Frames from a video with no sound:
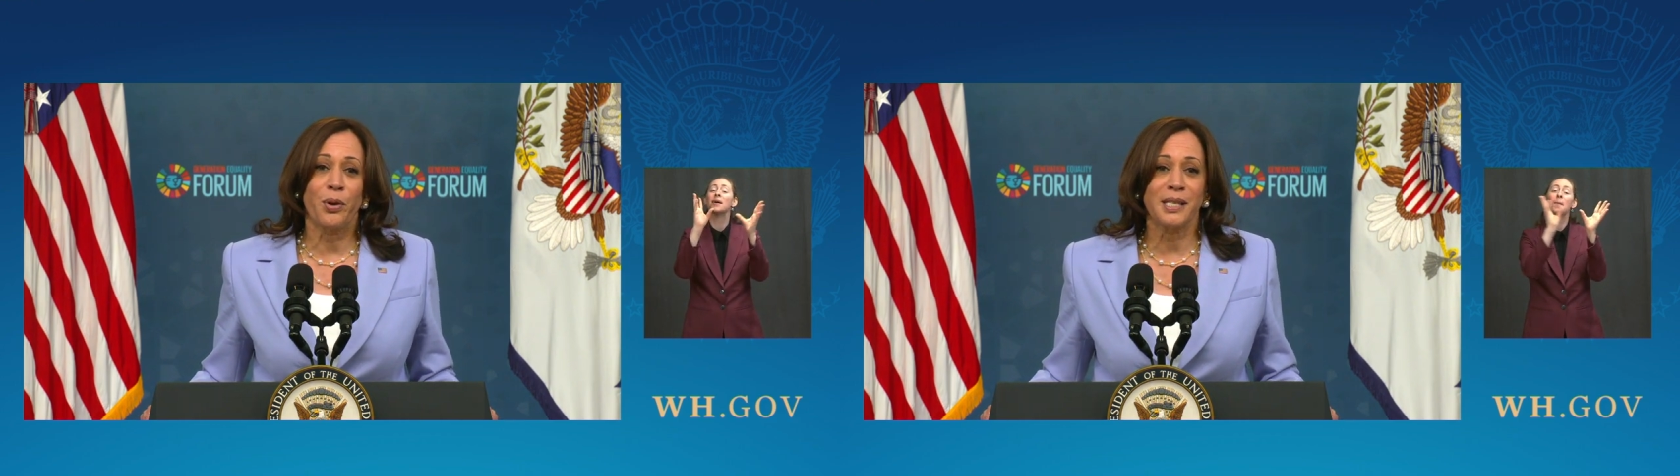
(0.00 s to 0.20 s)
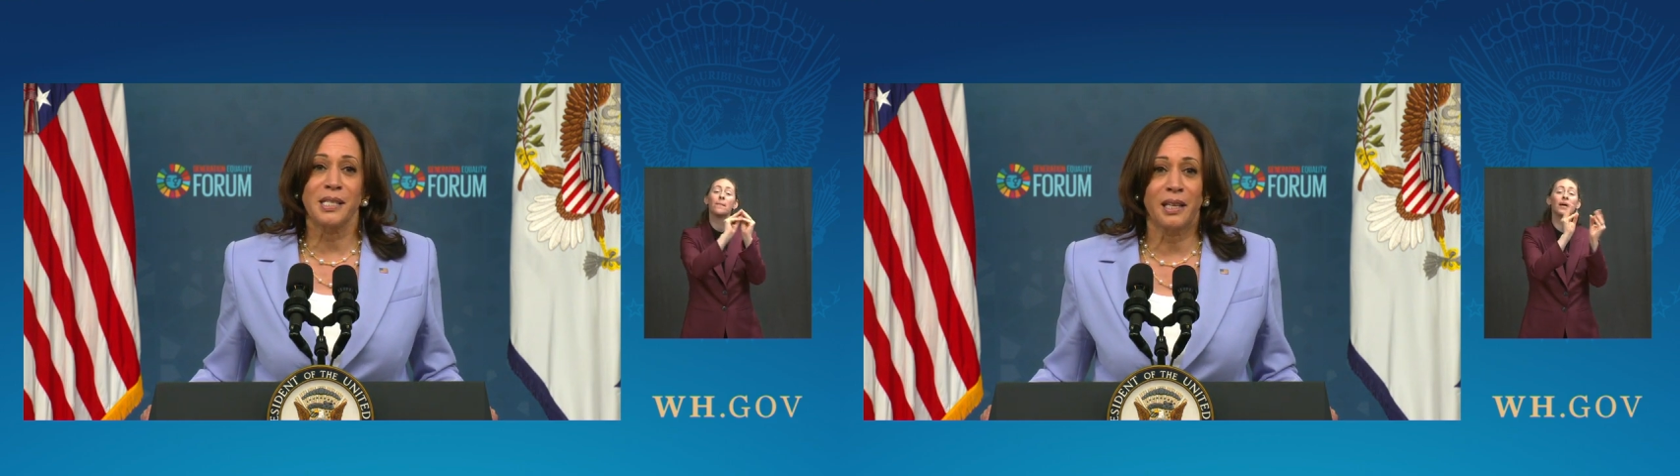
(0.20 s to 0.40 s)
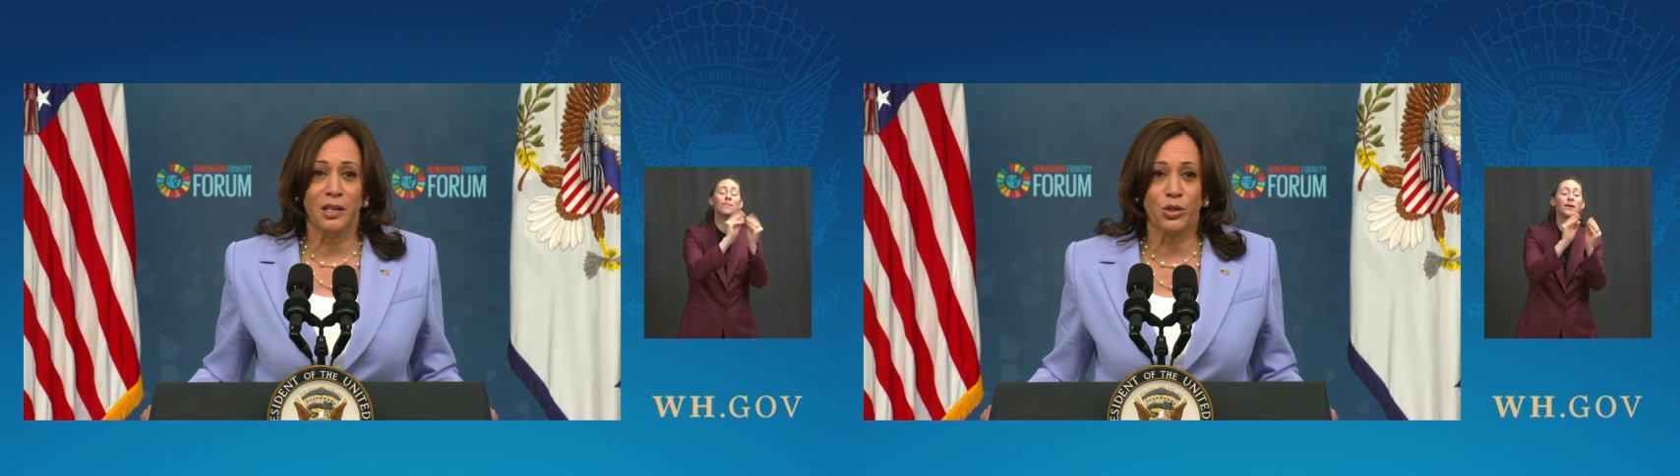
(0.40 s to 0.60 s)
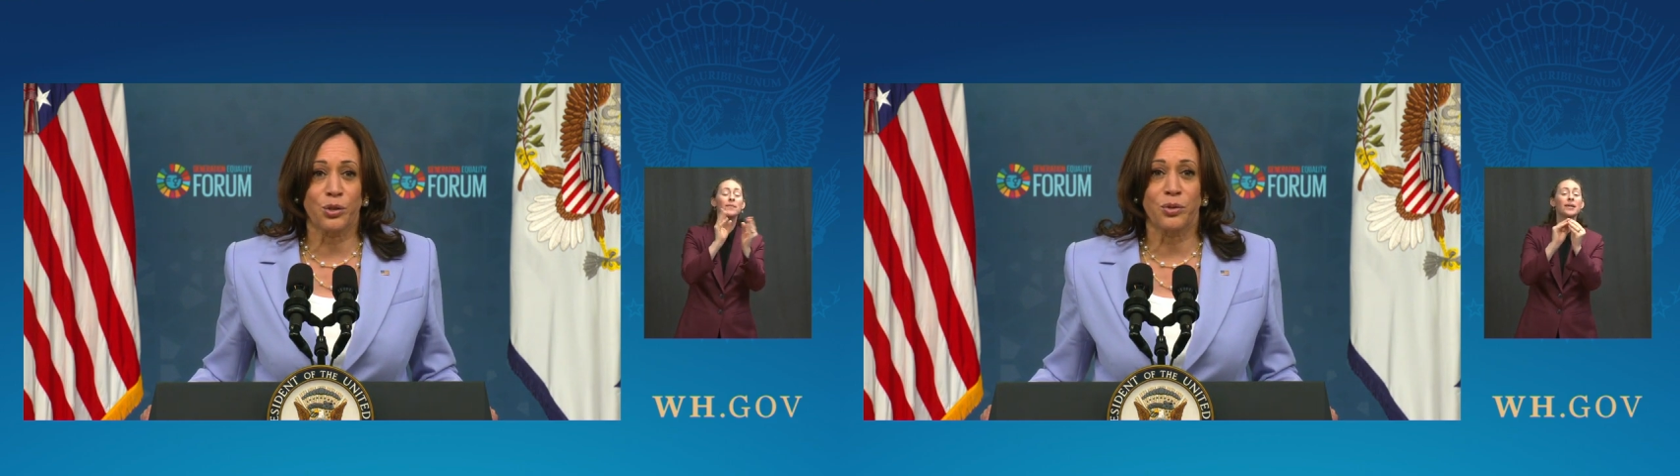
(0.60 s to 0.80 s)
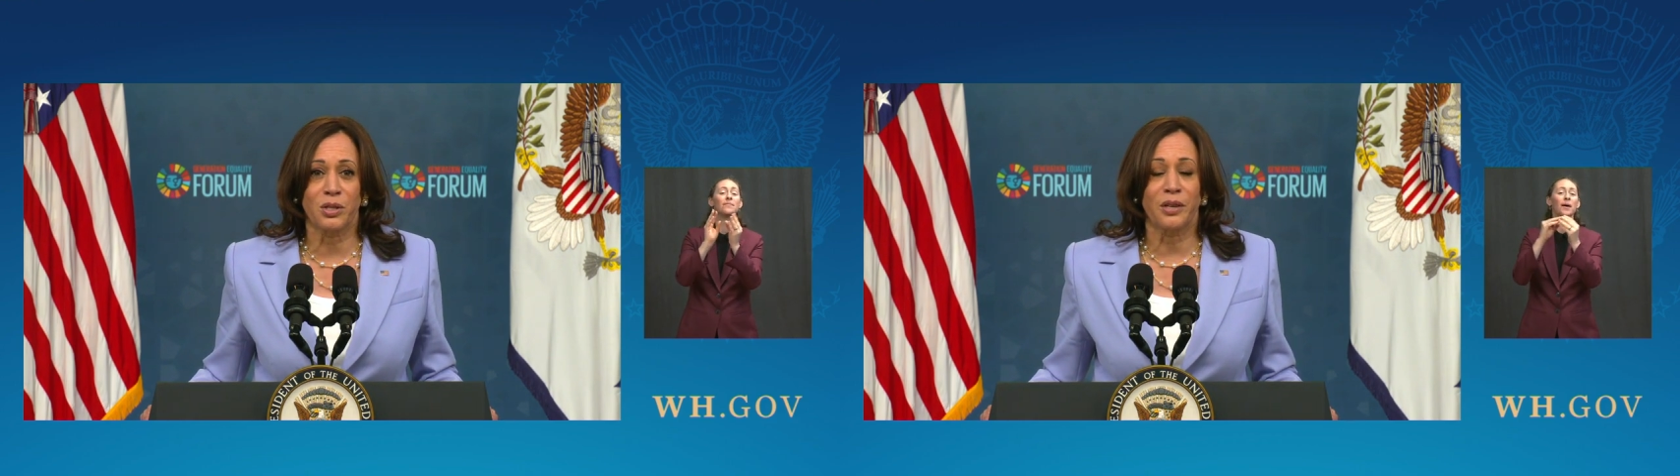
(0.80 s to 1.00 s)
pressing
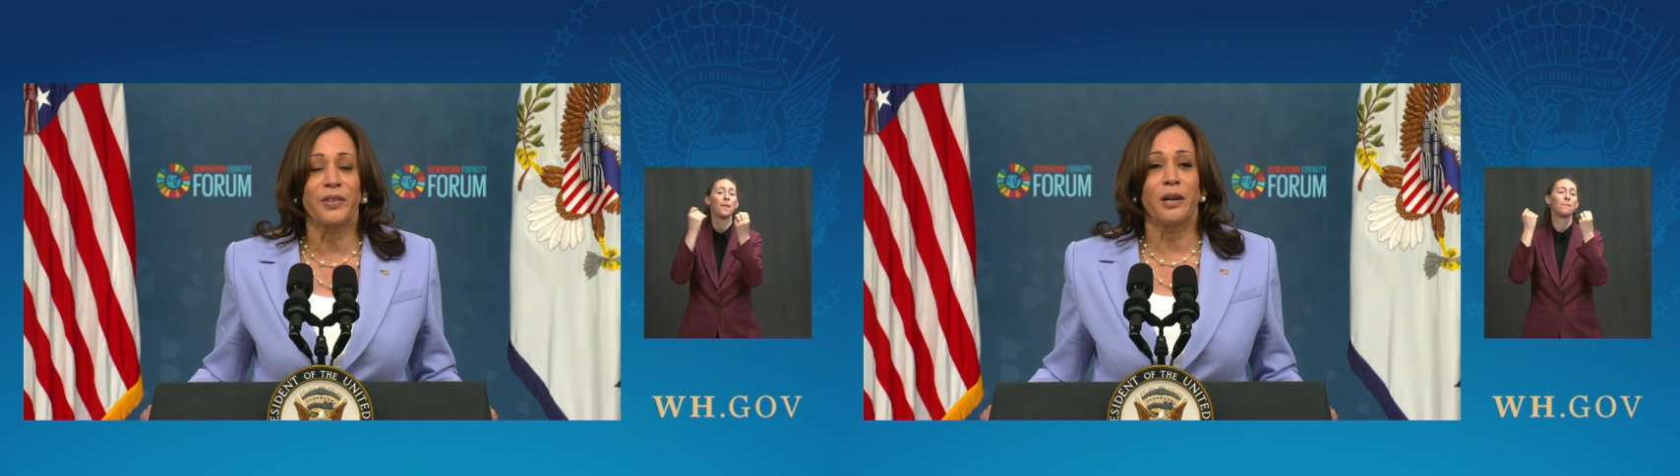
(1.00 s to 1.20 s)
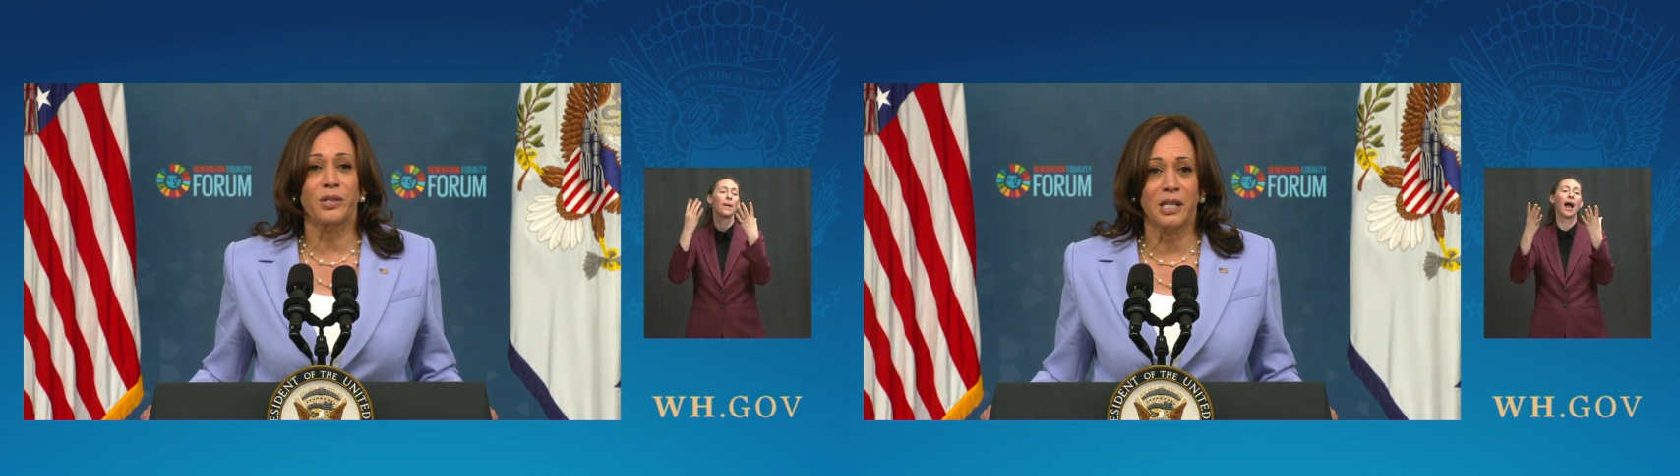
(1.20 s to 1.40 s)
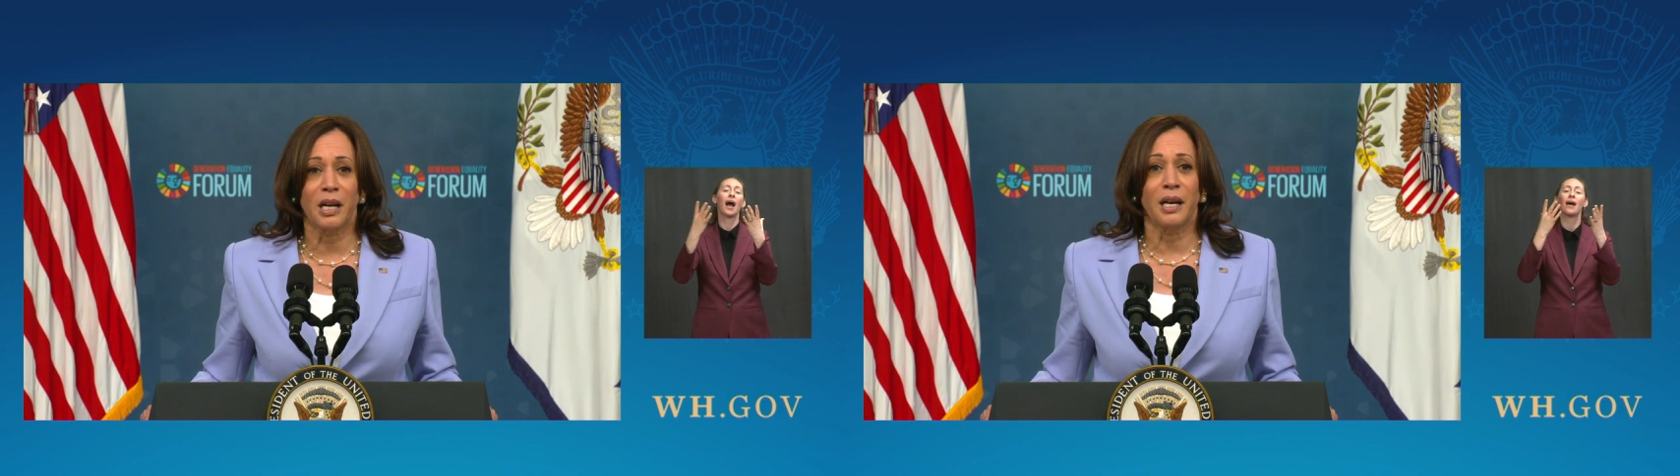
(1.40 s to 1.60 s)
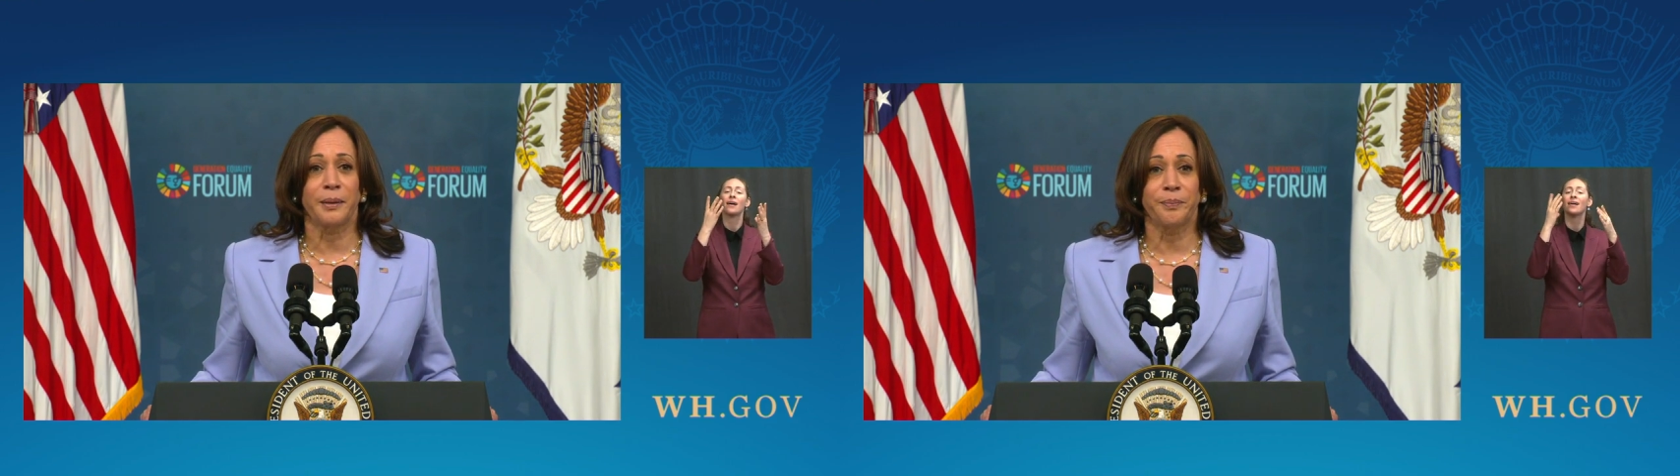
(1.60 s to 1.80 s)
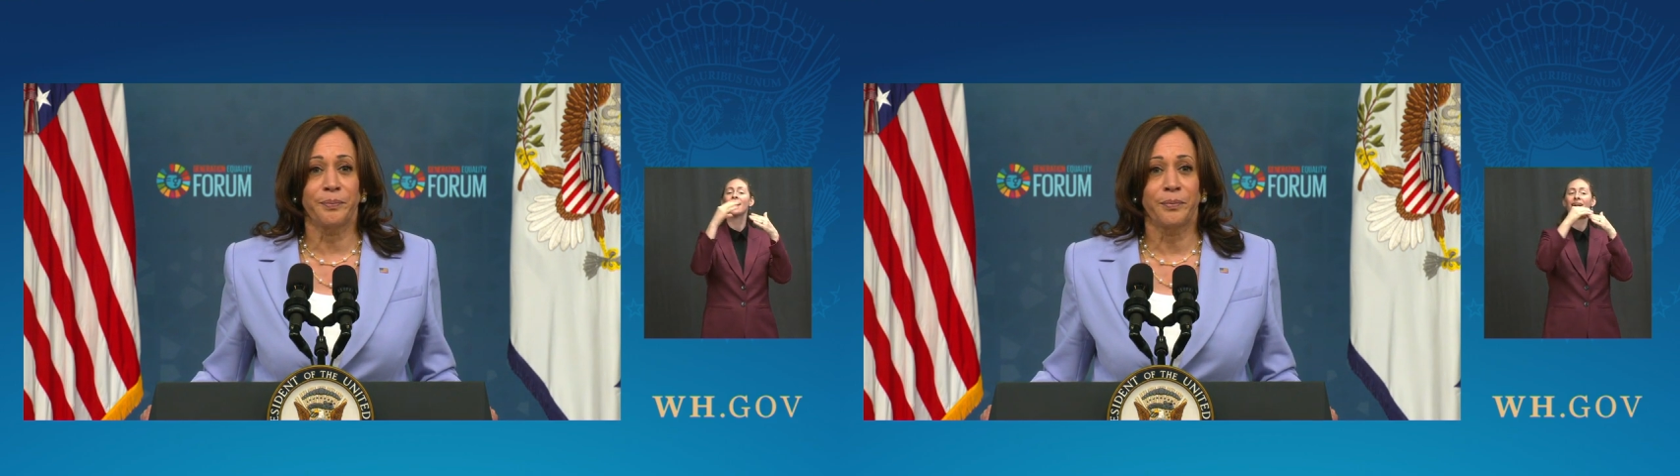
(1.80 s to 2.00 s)
issues of our
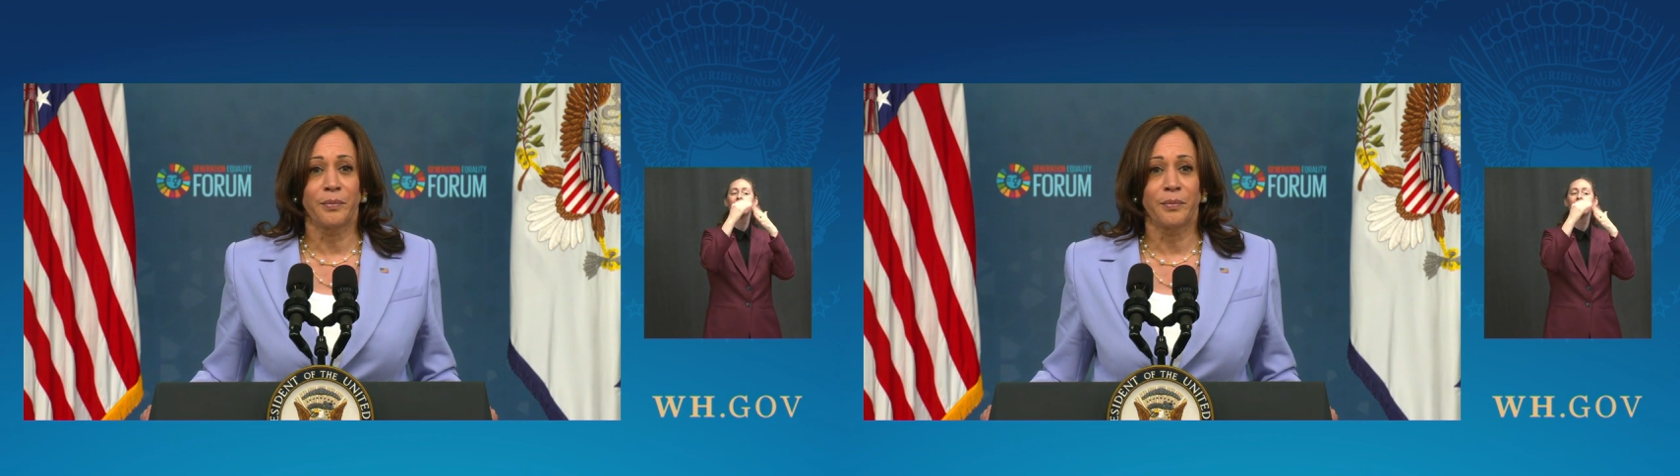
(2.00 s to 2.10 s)
time: